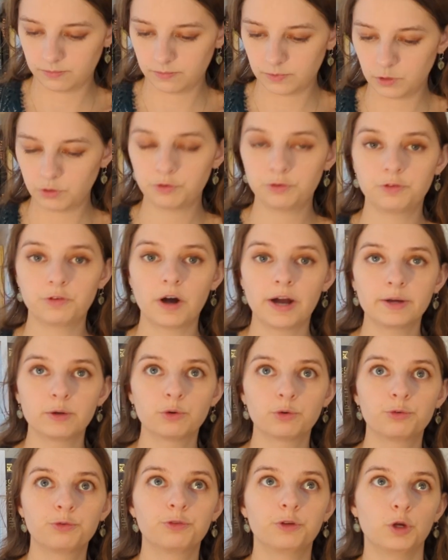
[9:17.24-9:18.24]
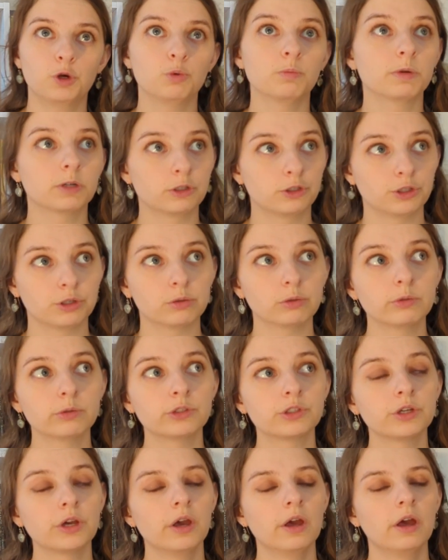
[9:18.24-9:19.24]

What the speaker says: Your final few modules